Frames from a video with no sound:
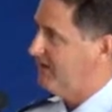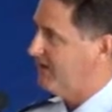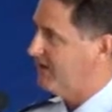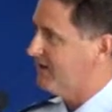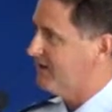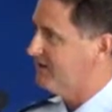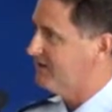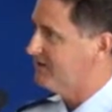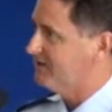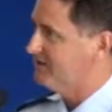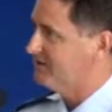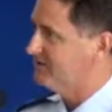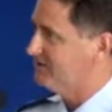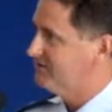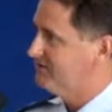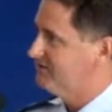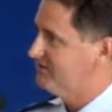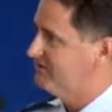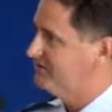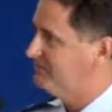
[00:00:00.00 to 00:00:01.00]
aid
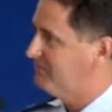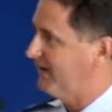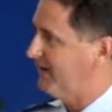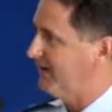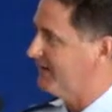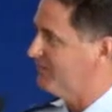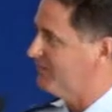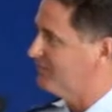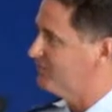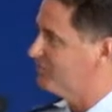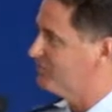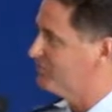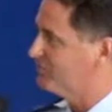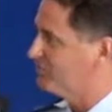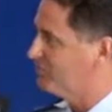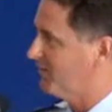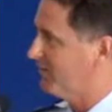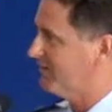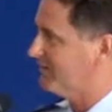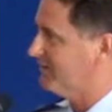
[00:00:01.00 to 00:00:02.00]
package
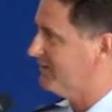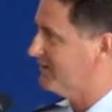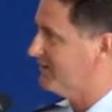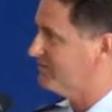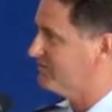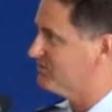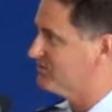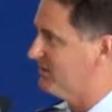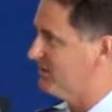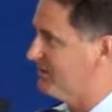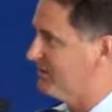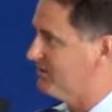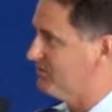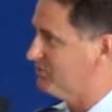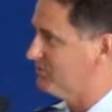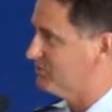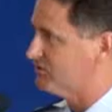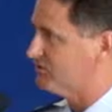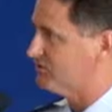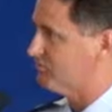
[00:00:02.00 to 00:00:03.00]
to
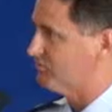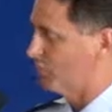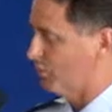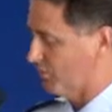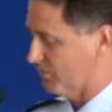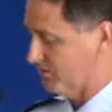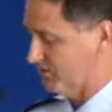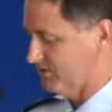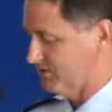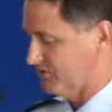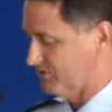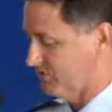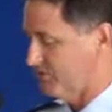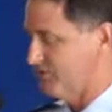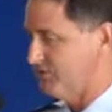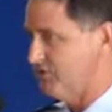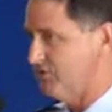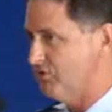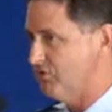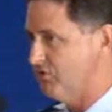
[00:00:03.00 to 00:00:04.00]
Afghanistan, which bordered the
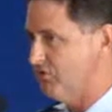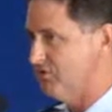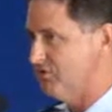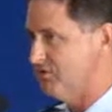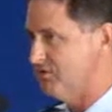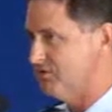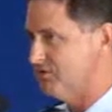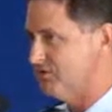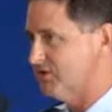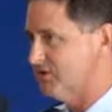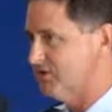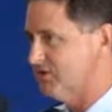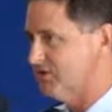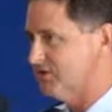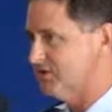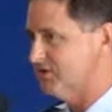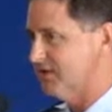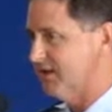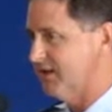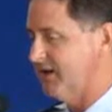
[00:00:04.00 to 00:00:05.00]
Soviet Union on the
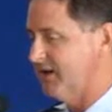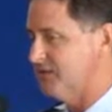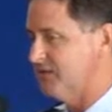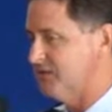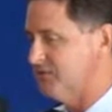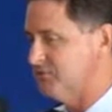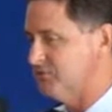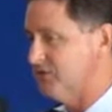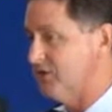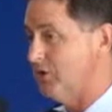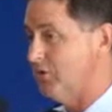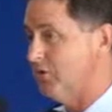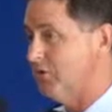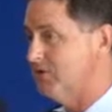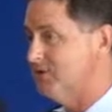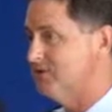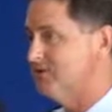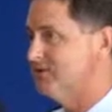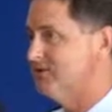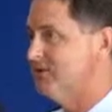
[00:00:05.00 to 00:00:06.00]
southern side. And it was
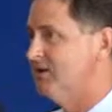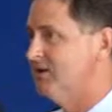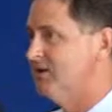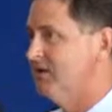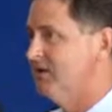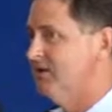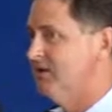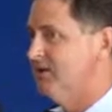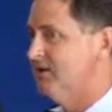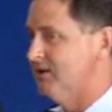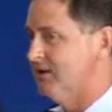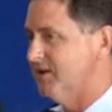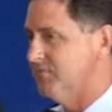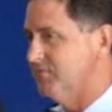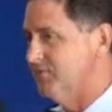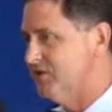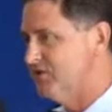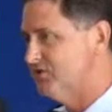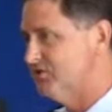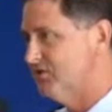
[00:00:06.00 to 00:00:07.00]
always the
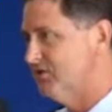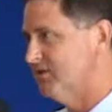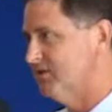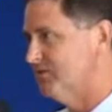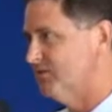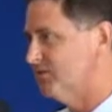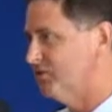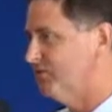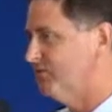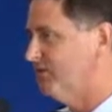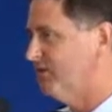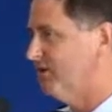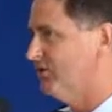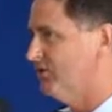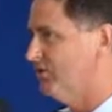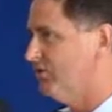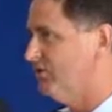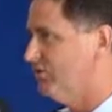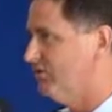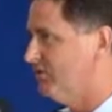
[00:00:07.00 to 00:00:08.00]
ambition of the
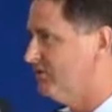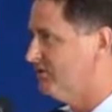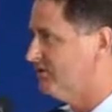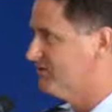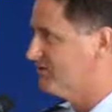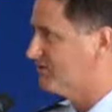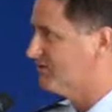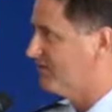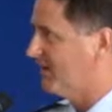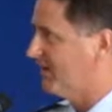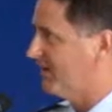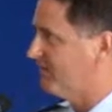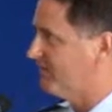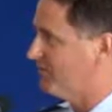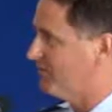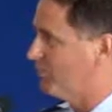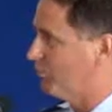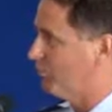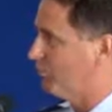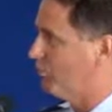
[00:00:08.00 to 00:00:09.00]
Soviet Union to have
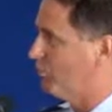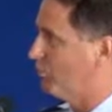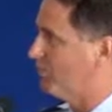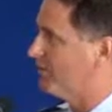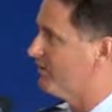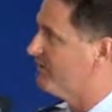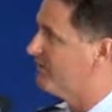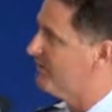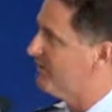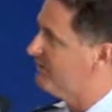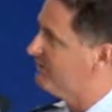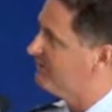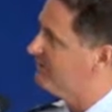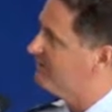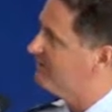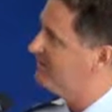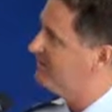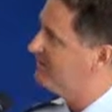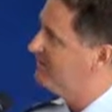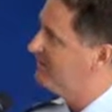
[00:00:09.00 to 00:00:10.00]
a warm water
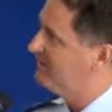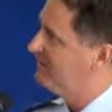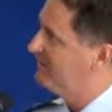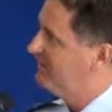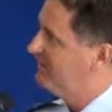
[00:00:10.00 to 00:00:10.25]
navy,